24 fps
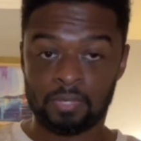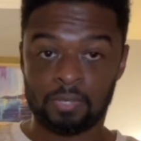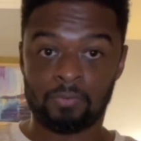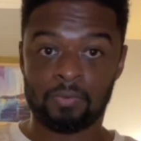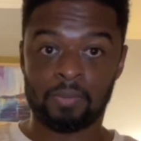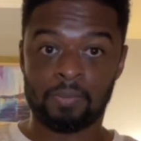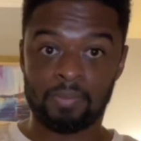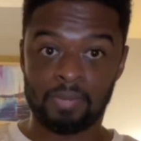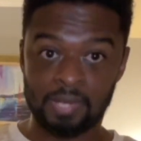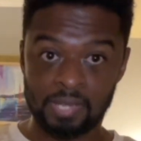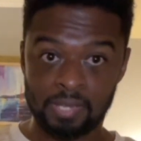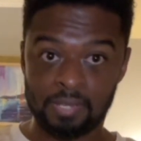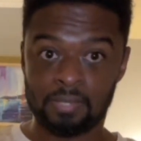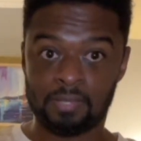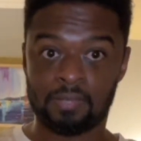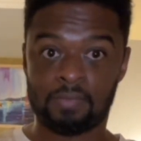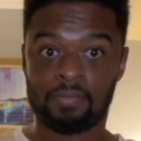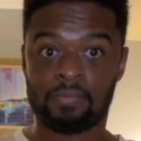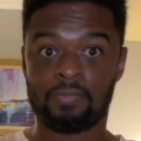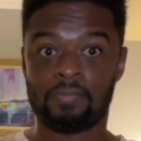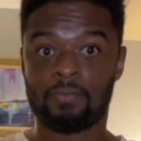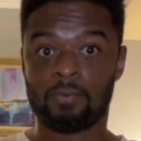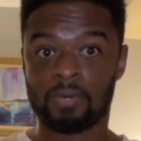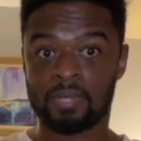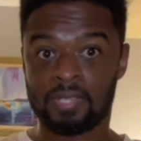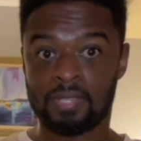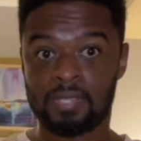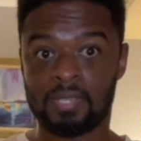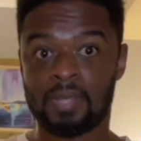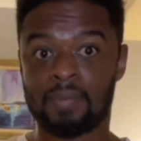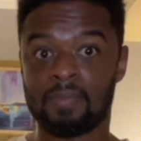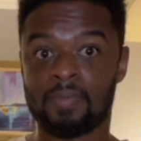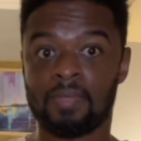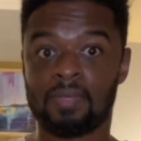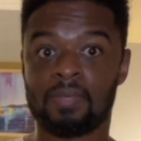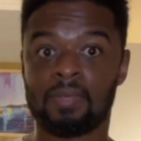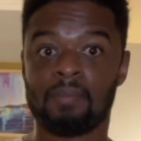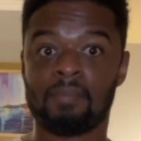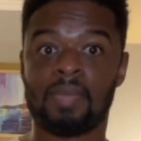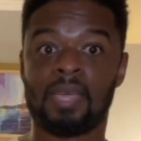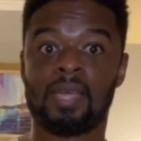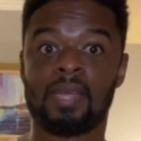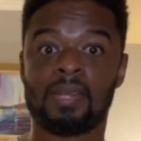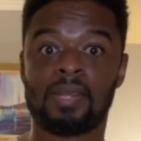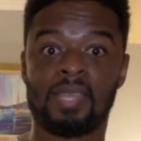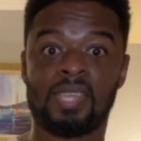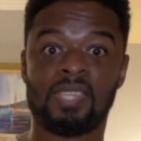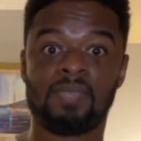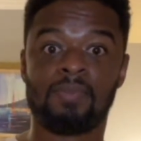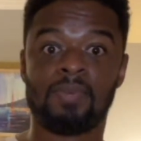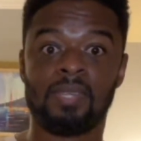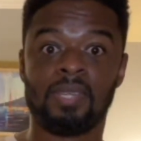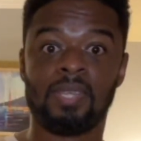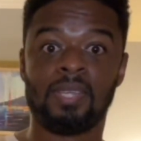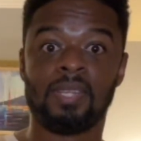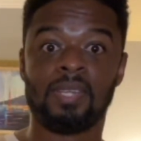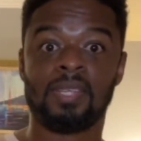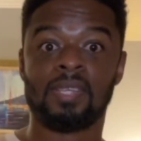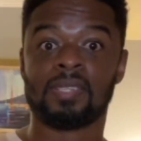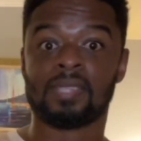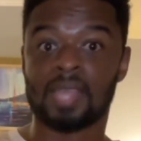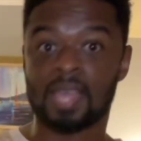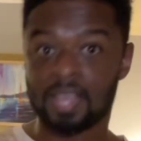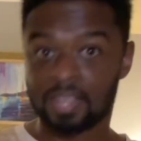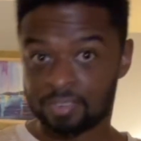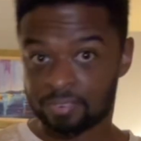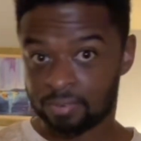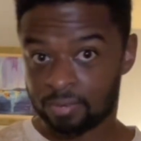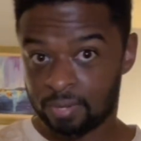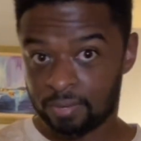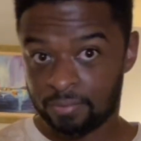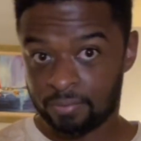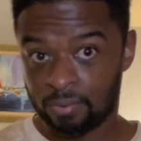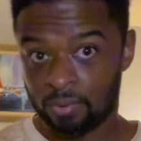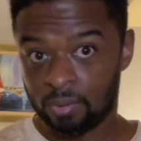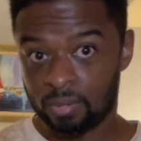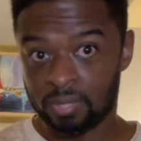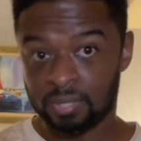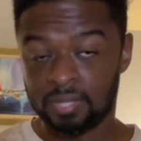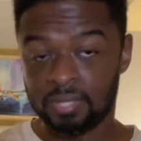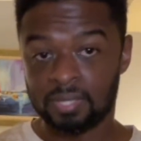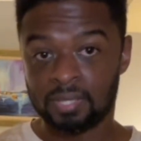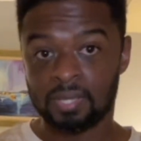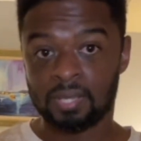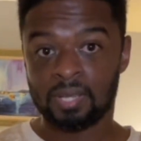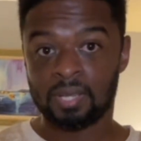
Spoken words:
to replace the 47th Mechanized Brigade is actually false,